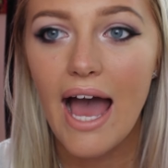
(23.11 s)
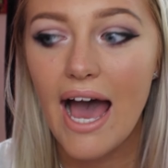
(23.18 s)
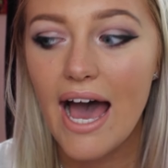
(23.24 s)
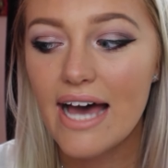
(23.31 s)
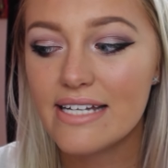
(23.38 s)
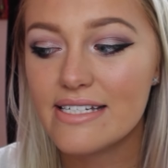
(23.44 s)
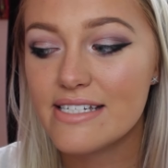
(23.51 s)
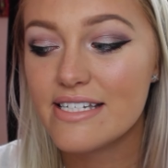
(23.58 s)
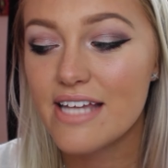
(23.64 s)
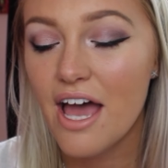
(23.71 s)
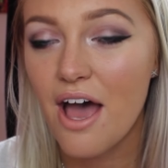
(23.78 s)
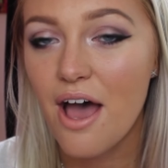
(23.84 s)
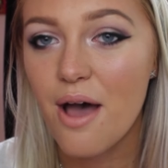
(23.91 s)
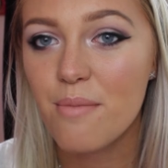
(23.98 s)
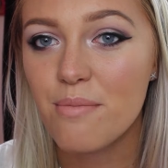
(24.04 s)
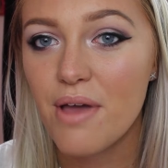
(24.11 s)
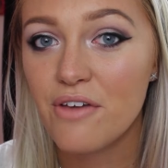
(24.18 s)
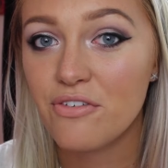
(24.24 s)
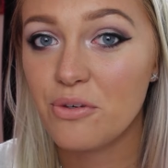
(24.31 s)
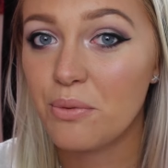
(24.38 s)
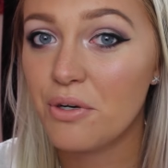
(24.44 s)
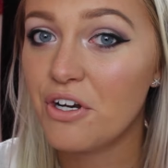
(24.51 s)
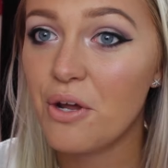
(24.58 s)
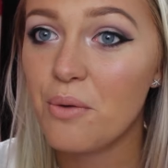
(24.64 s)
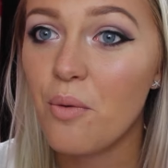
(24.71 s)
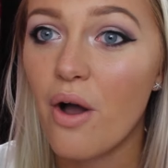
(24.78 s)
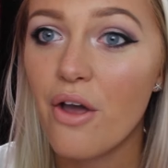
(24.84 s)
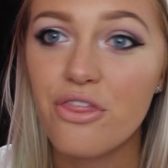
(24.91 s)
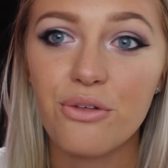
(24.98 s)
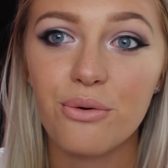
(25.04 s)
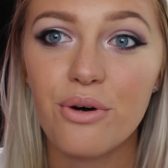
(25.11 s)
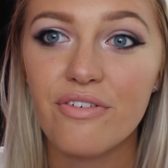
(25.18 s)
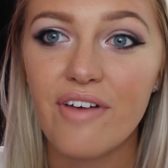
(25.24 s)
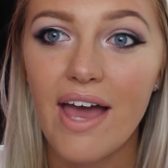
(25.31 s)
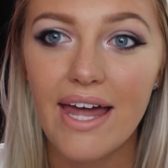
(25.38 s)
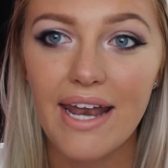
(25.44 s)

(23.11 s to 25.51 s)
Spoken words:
and if you want to know what I thought of it